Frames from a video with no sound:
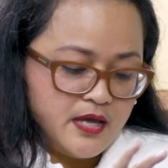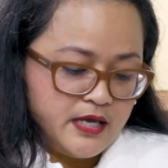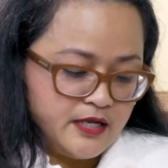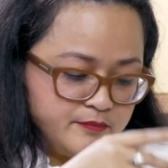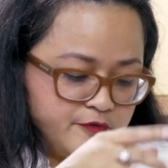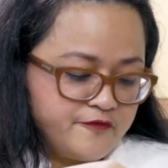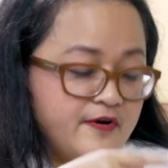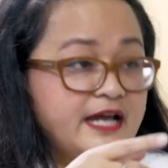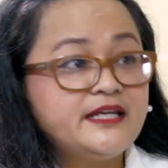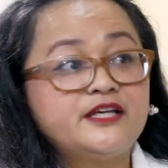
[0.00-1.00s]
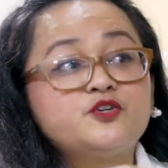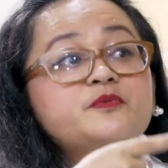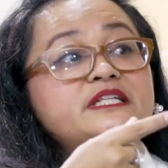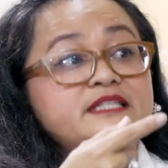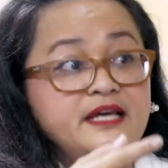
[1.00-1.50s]
in providing
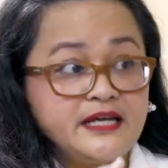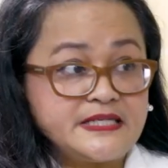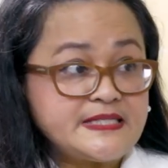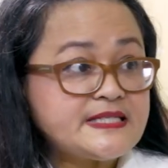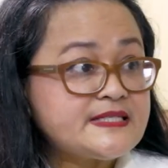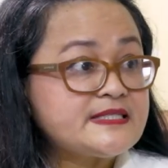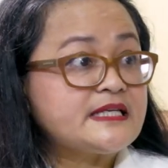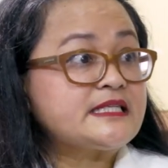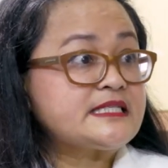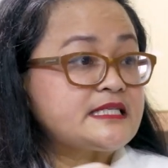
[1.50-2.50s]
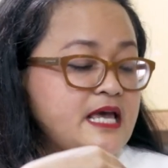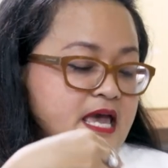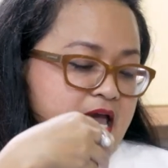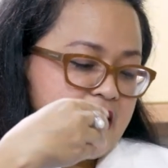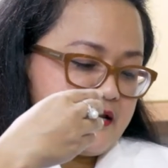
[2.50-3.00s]
humanitarian assistance
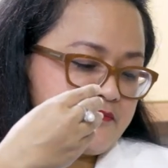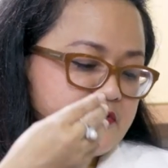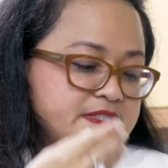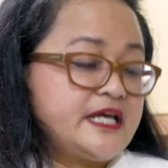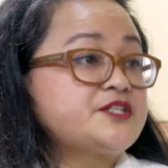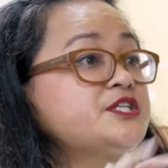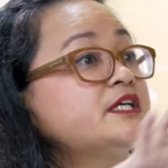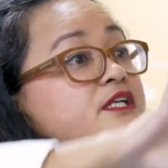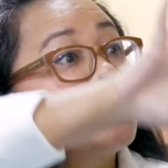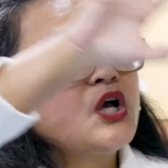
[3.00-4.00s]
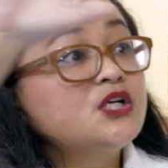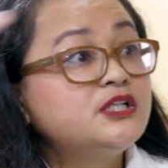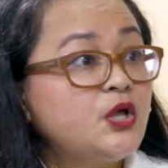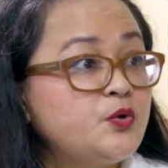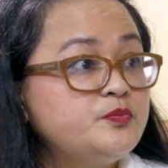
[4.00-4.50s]
and protection
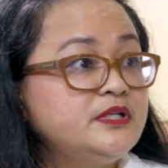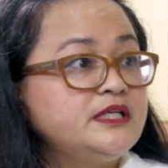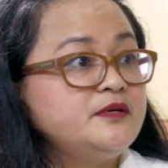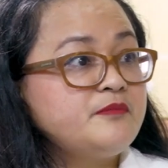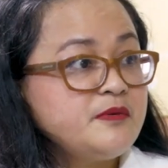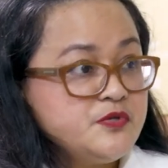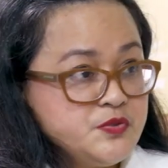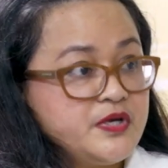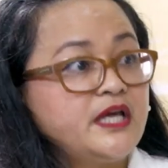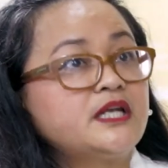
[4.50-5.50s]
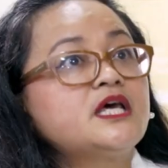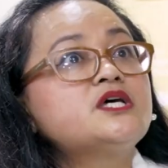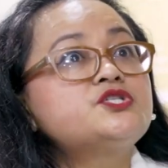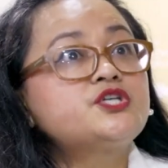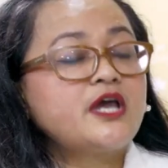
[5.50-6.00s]
globally. Maybe you can
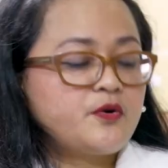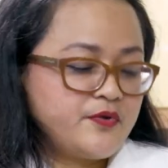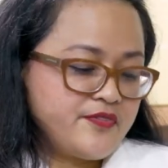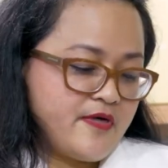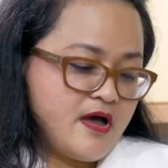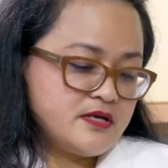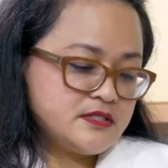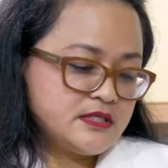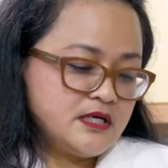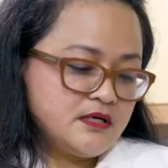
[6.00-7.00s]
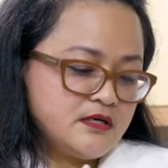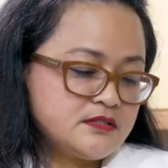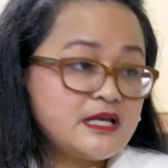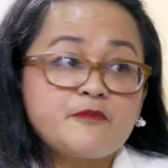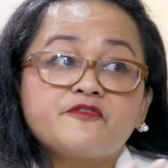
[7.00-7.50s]
share with us
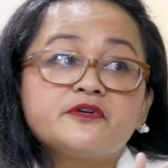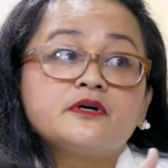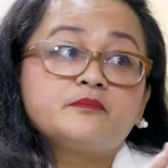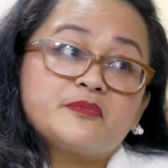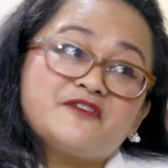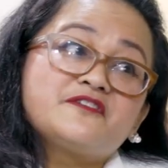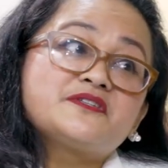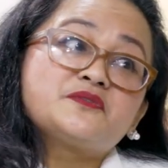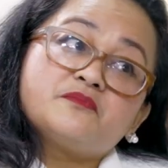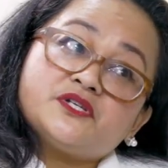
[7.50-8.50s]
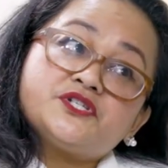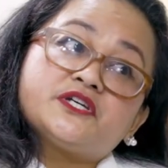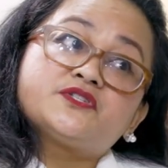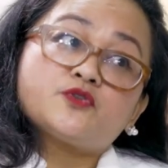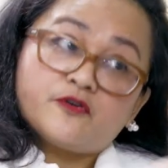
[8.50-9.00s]
some of the previous
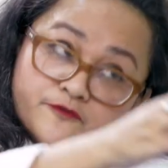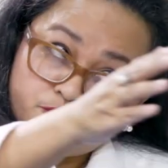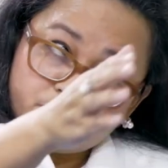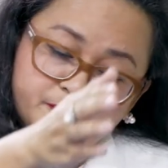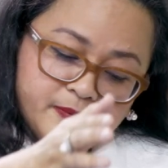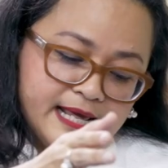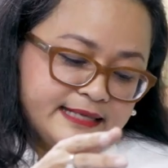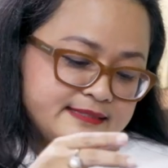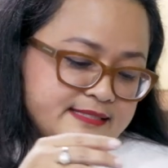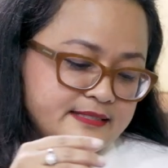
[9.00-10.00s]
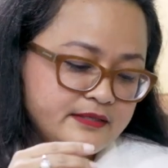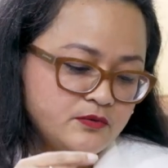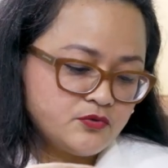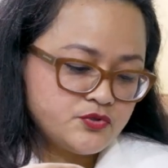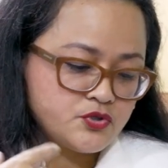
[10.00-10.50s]
missions or future plans,
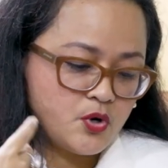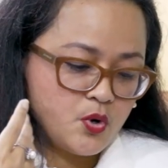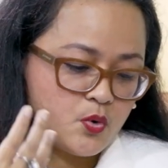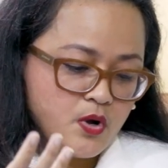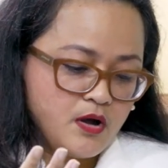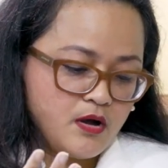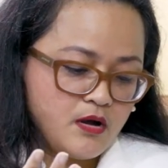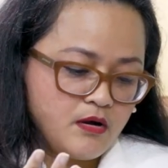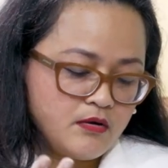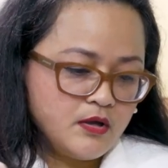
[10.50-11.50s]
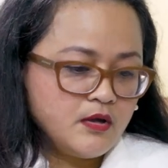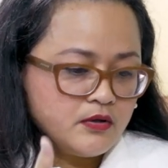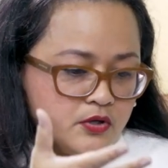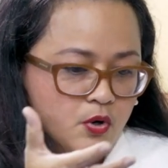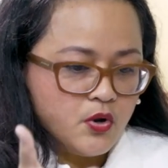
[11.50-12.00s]
and also
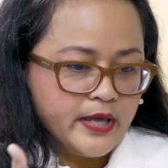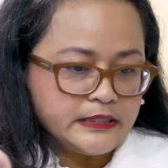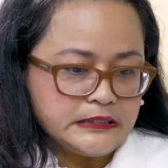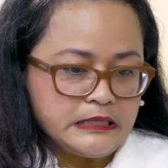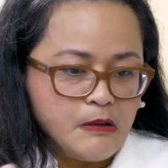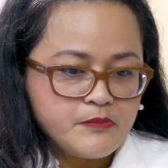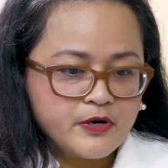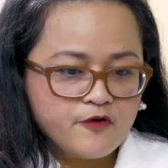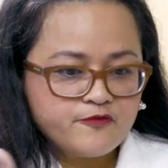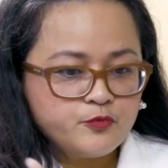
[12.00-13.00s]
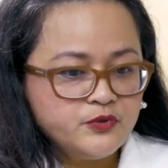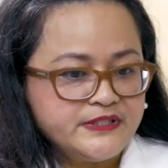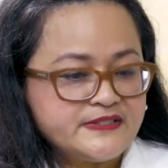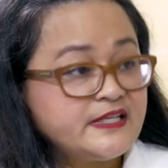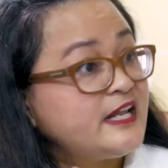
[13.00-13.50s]
like the number of
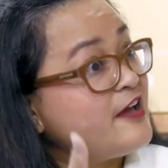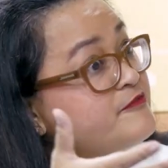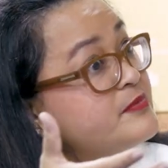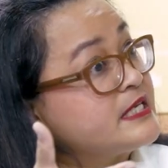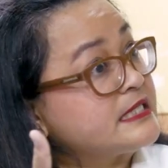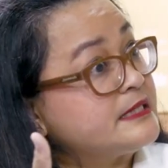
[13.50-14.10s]
police that have been